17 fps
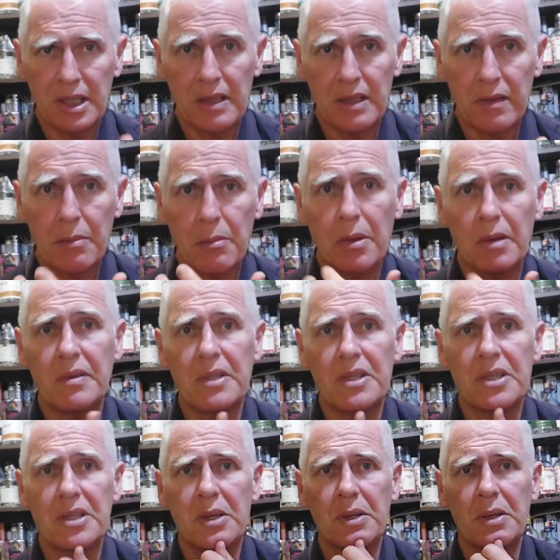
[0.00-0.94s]
give up my
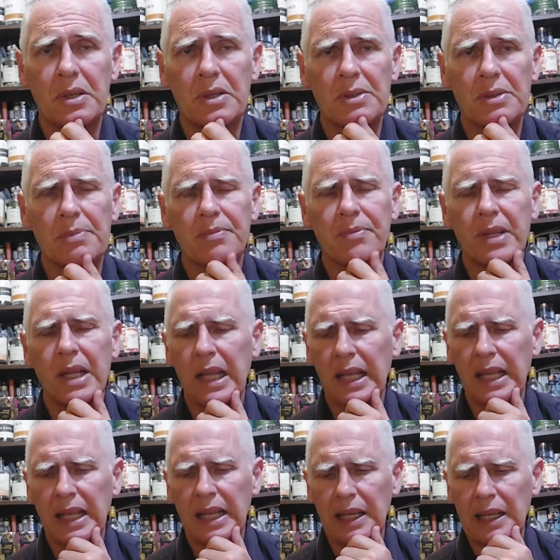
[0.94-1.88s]
vegetarianism
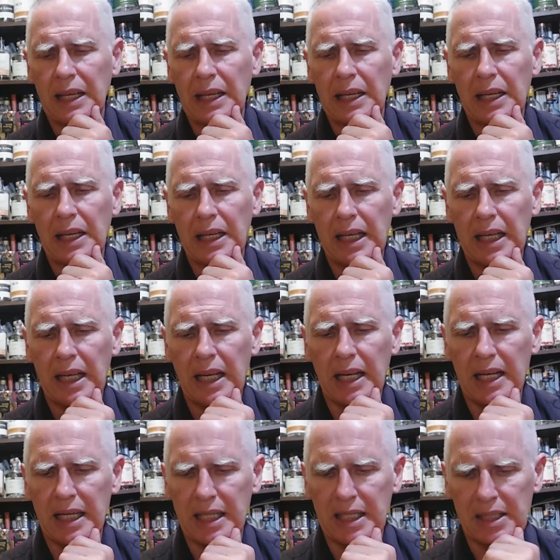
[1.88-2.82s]

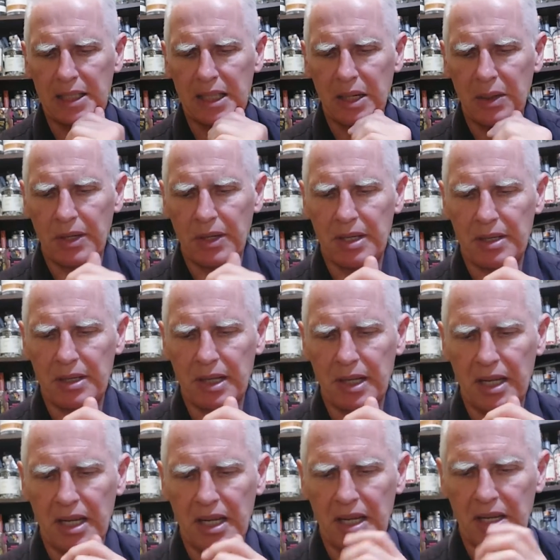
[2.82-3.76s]
and go out
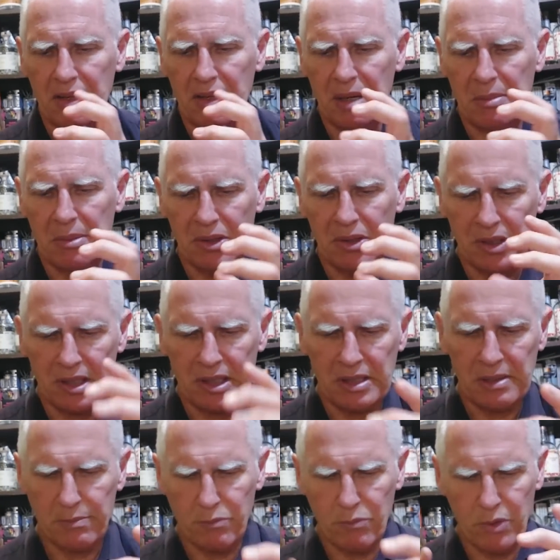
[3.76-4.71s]
and grab a
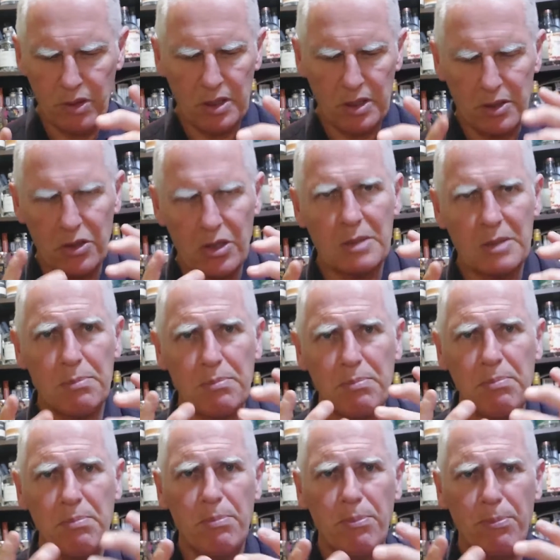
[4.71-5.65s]
nice, one of those nice
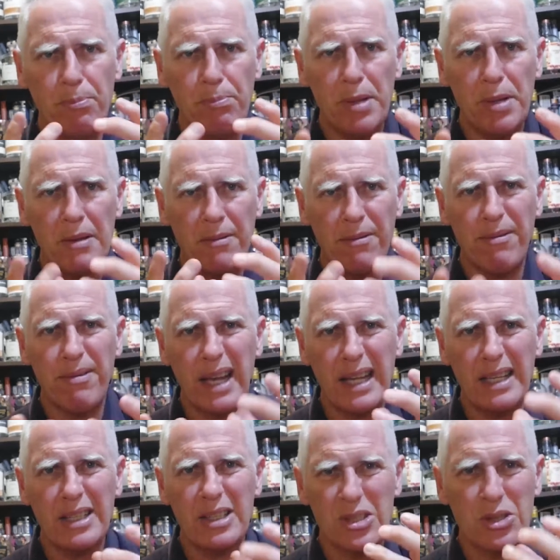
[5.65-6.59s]
big
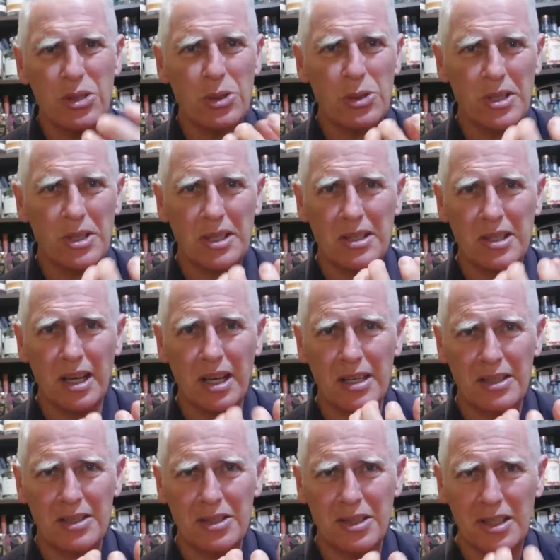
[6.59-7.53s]
fat juicy
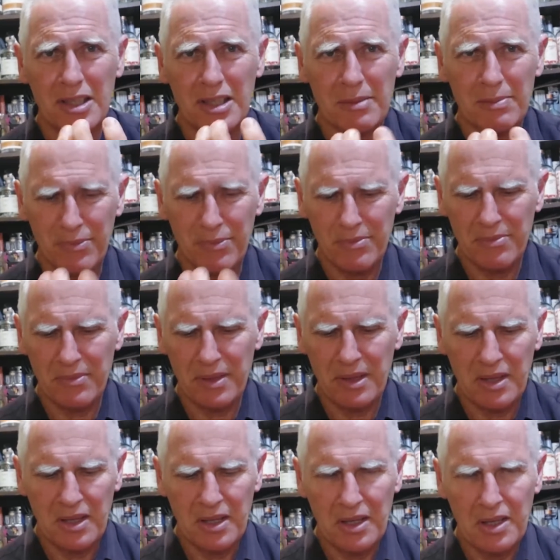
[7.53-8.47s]
suckers, you know,
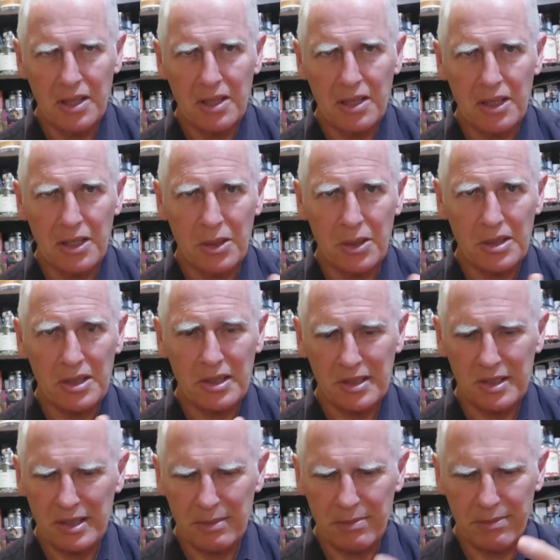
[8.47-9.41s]
the
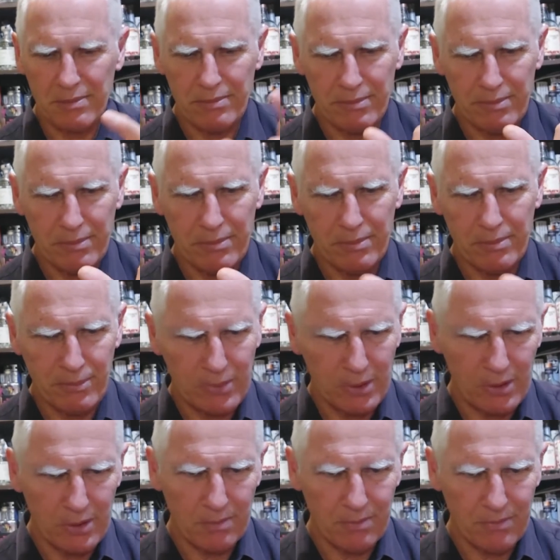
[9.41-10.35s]
oysters that are, you
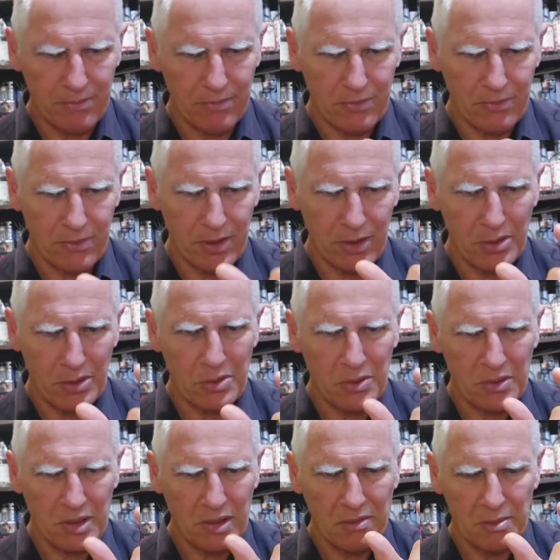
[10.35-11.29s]
know, the oyster
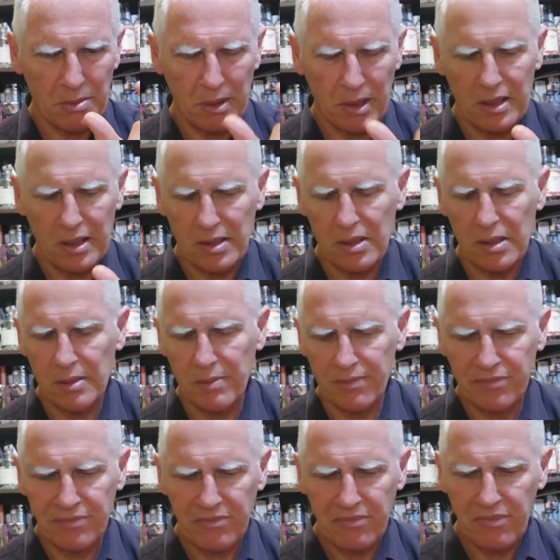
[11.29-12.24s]
itself is about this long.
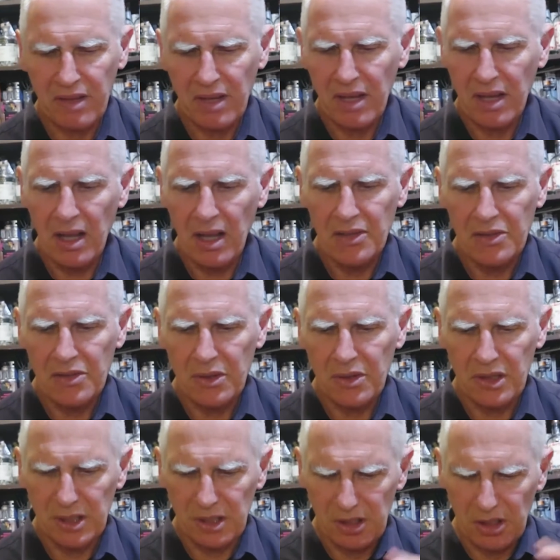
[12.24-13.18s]
So
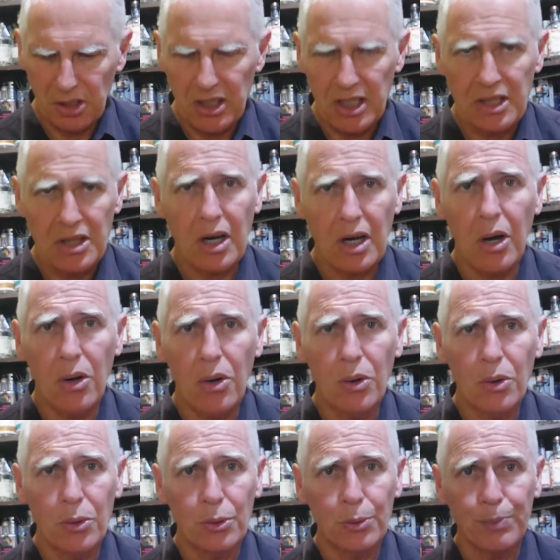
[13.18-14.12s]
you get the
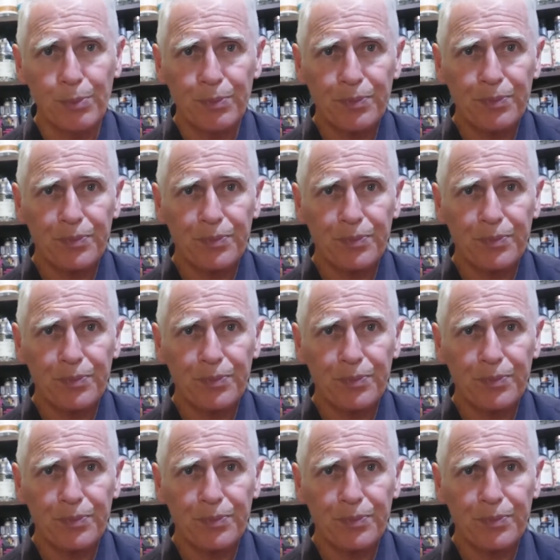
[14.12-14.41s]
whole